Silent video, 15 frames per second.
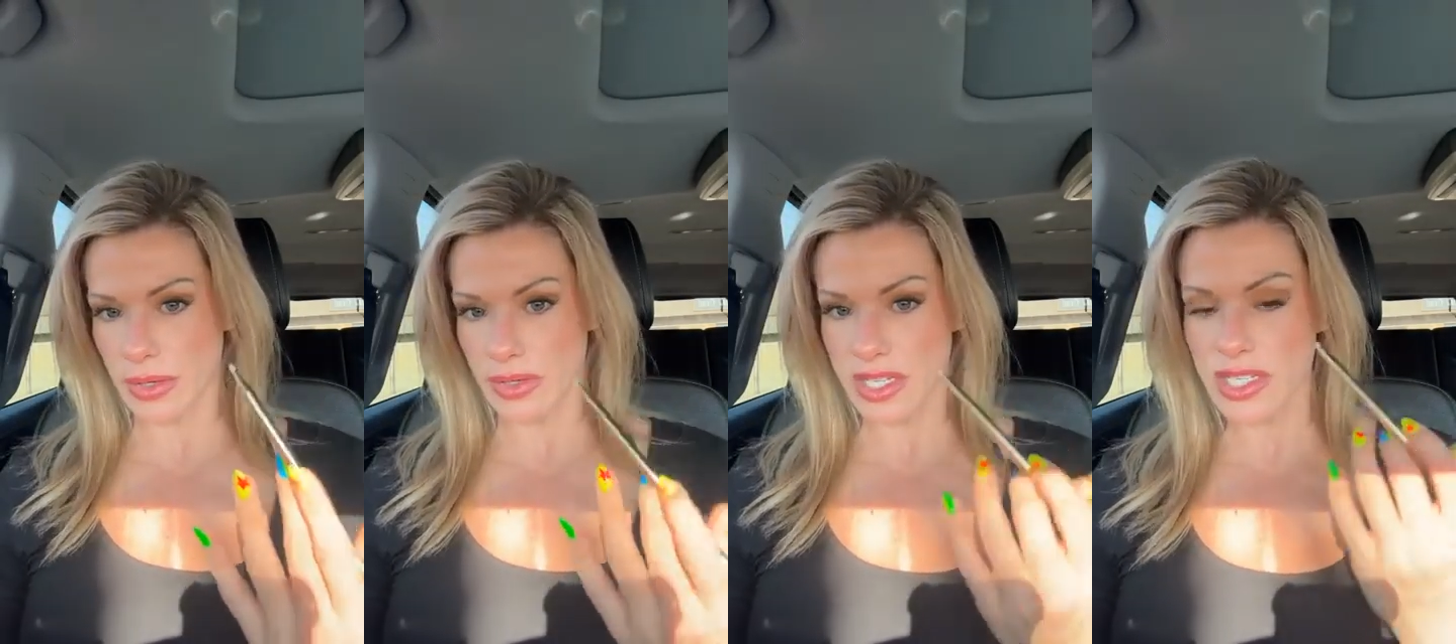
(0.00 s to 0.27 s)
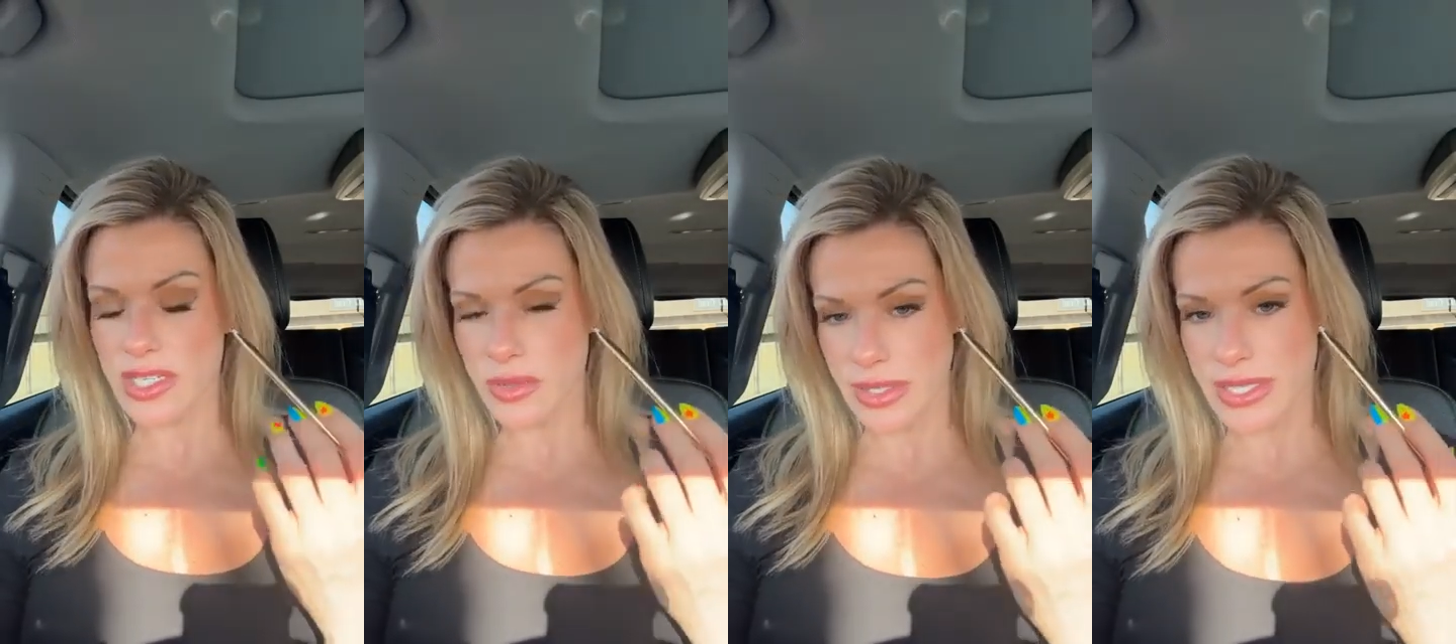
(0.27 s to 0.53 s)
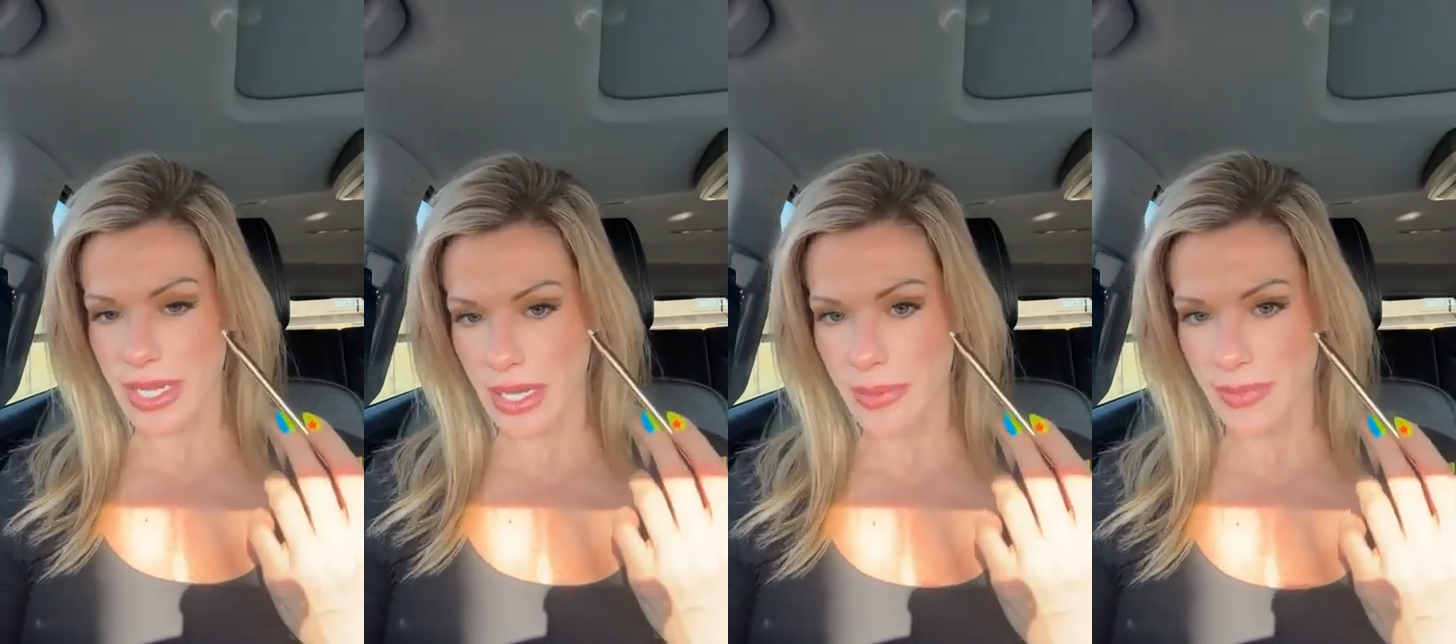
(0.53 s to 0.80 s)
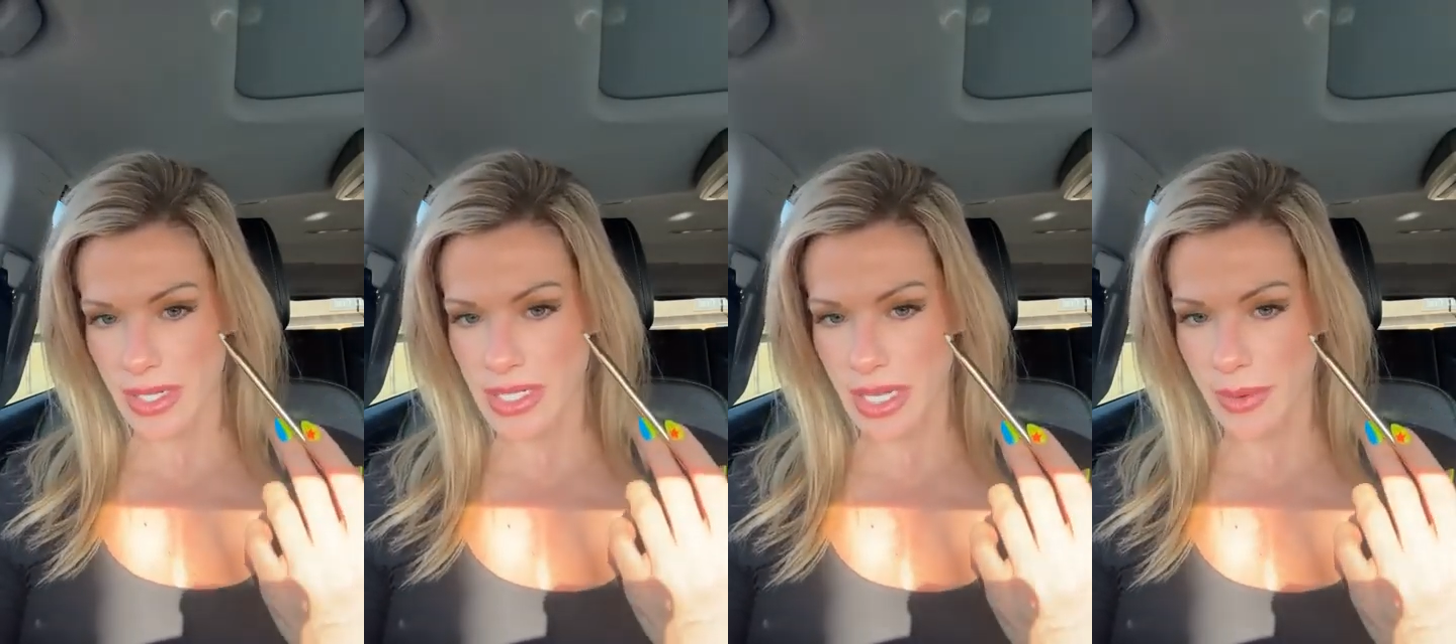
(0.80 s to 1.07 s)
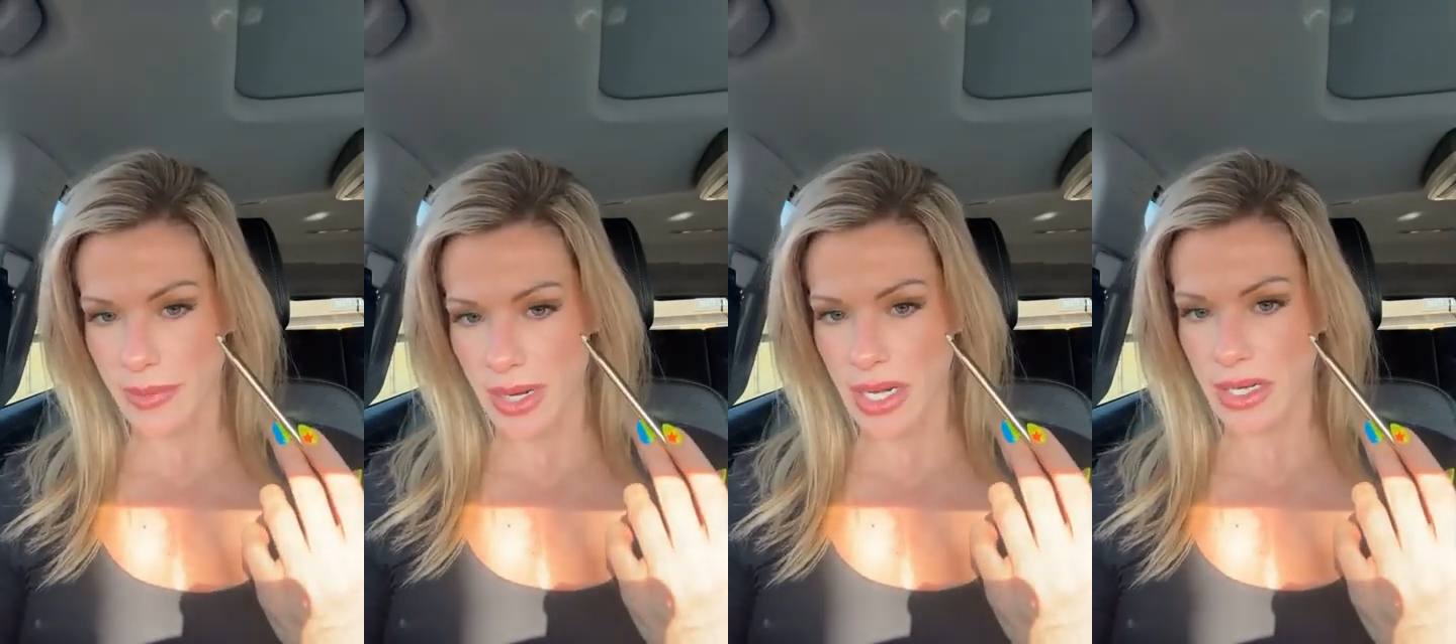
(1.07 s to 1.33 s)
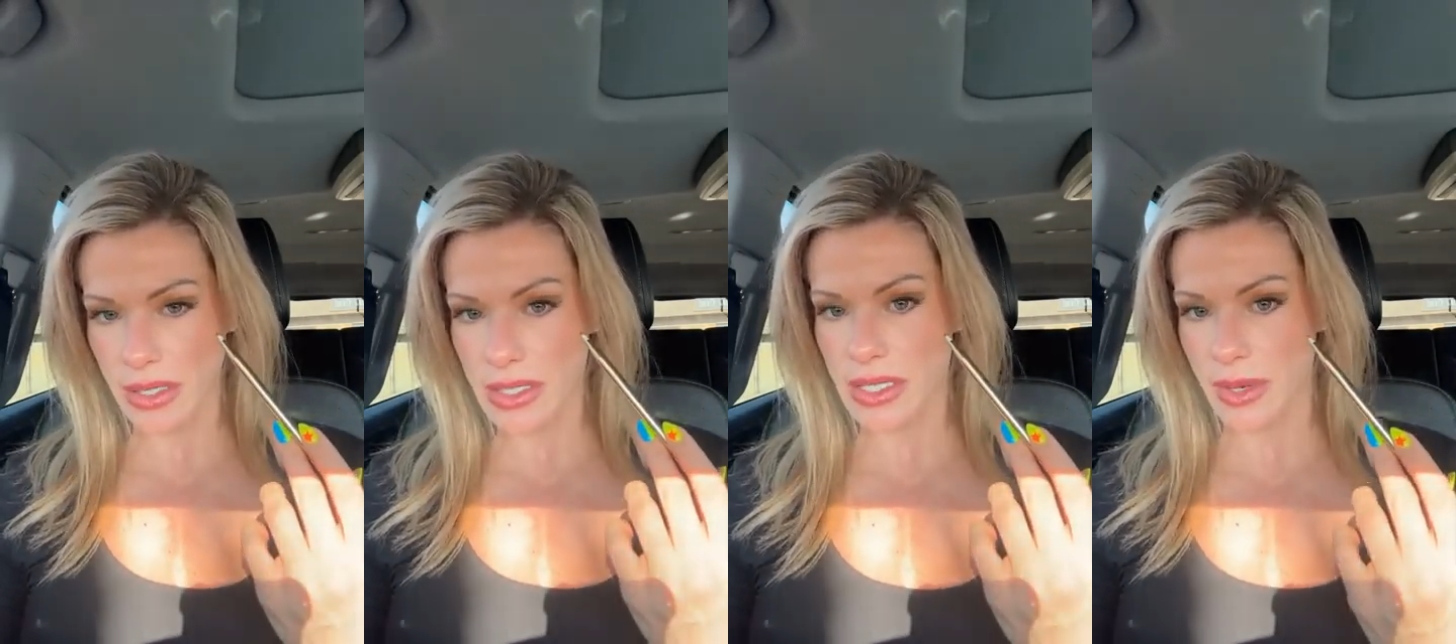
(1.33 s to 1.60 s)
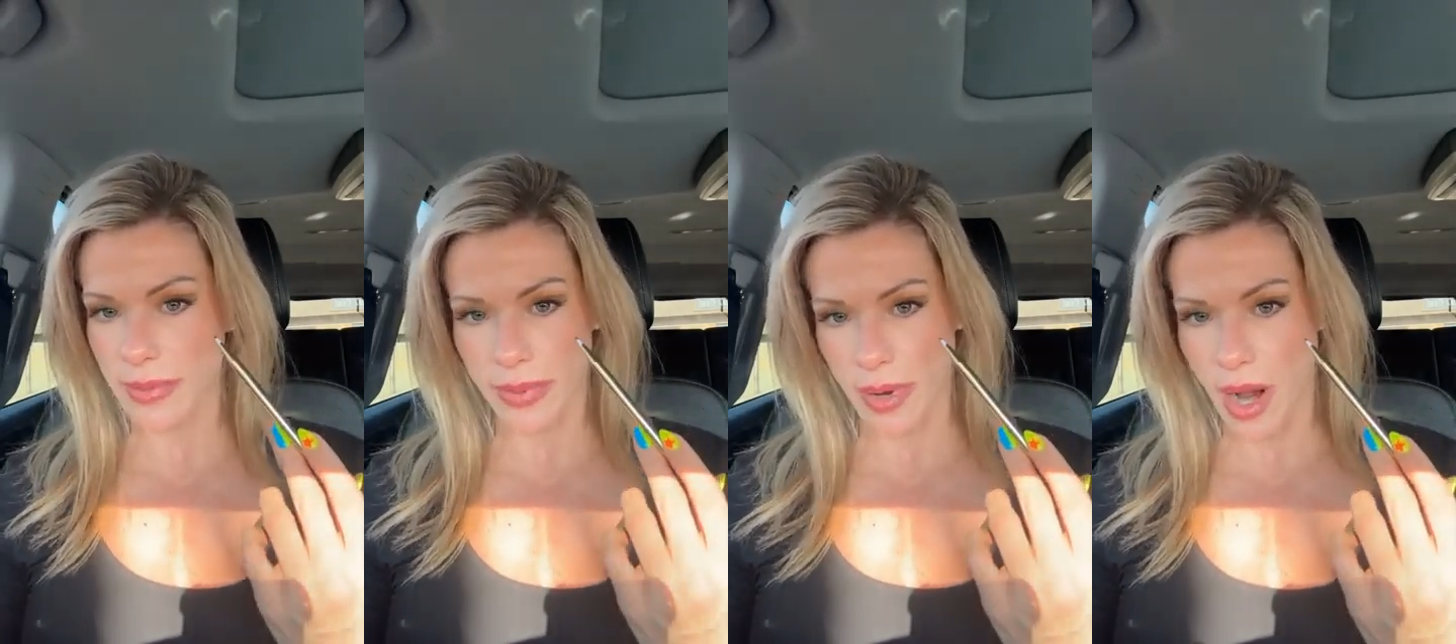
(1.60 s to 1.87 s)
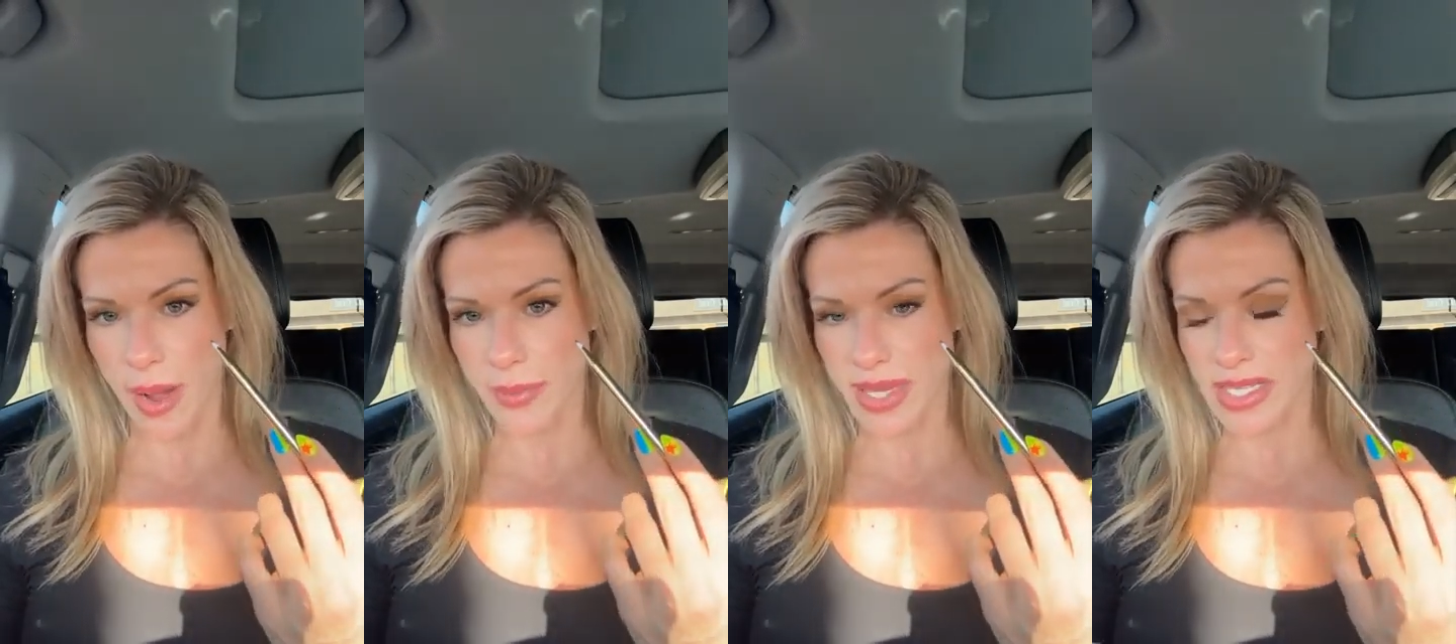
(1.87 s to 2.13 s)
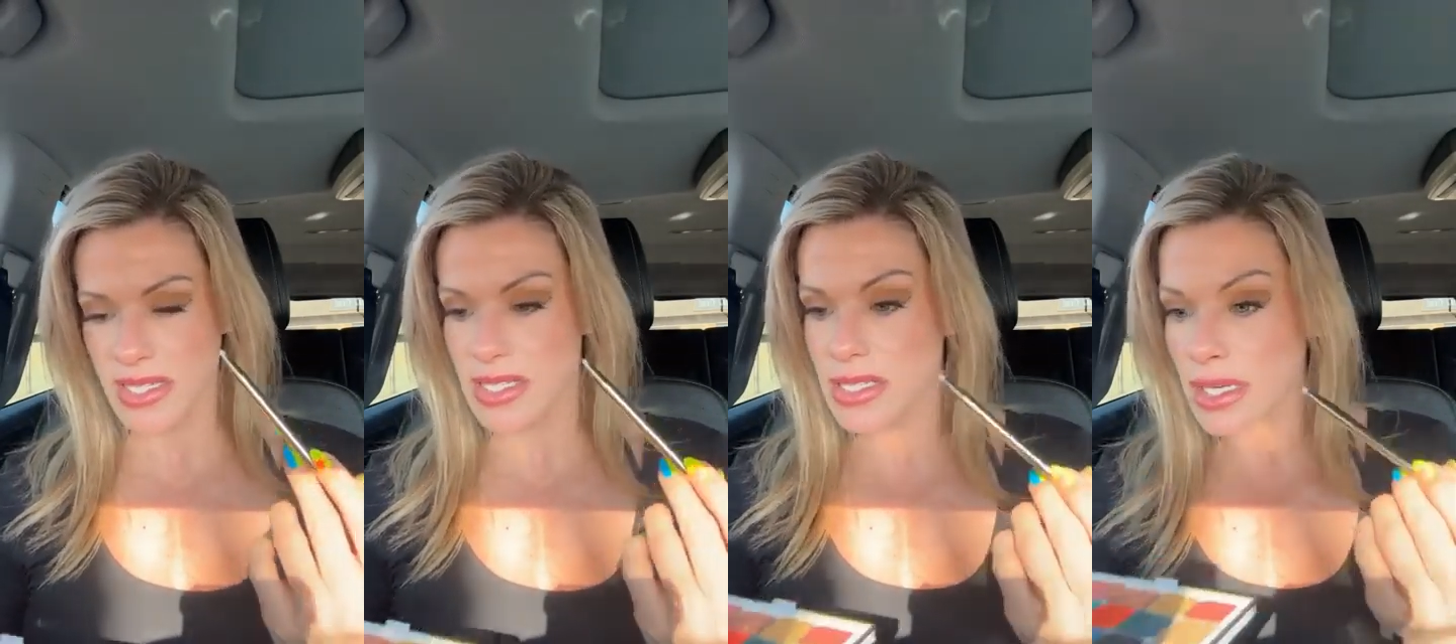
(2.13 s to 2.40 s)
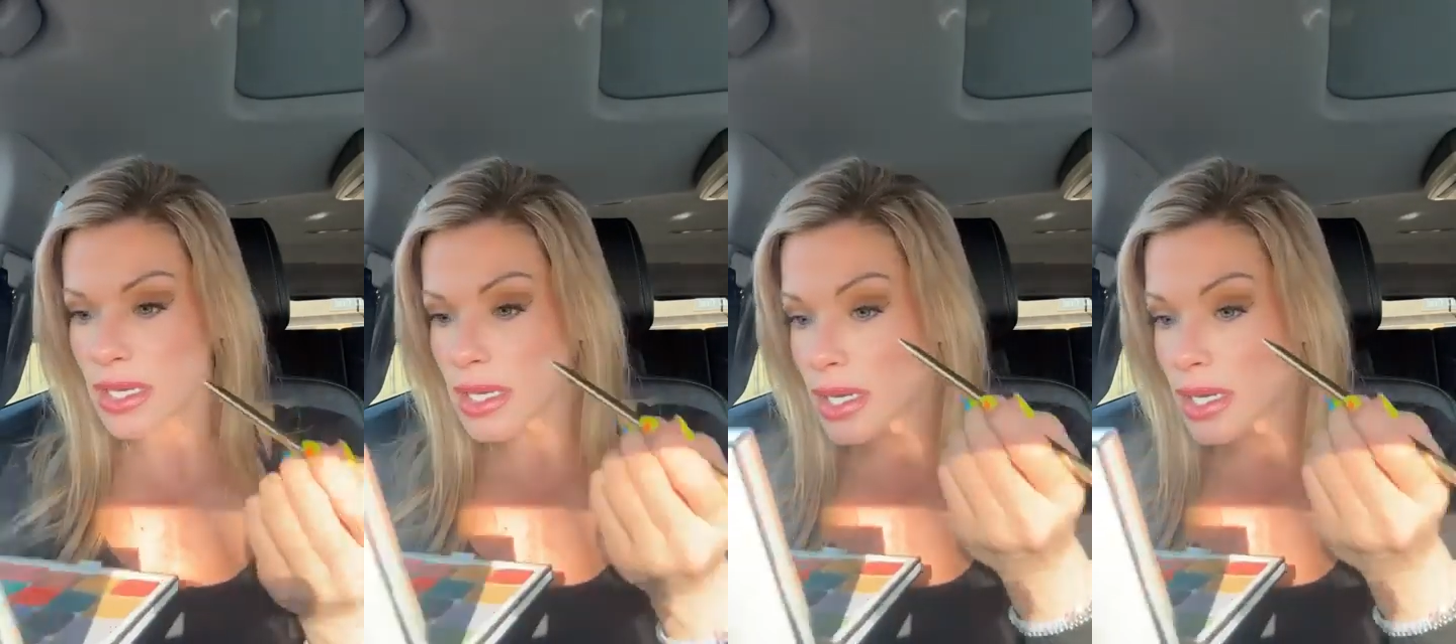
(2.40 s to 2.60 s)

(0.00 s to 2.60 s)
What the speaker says: this would take me 10 minutes, I promise.